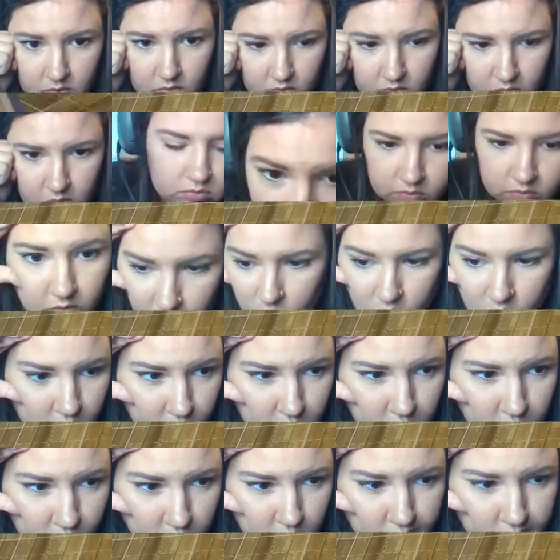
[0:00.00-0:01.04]
enlarged
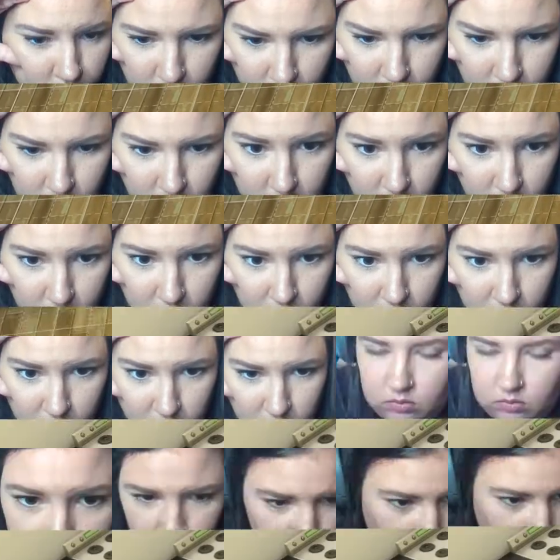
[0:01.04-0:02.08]
it, and then
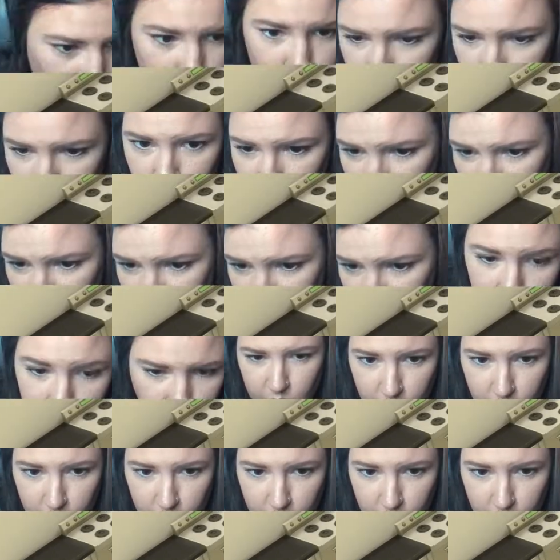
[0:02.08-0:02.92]
added a tub,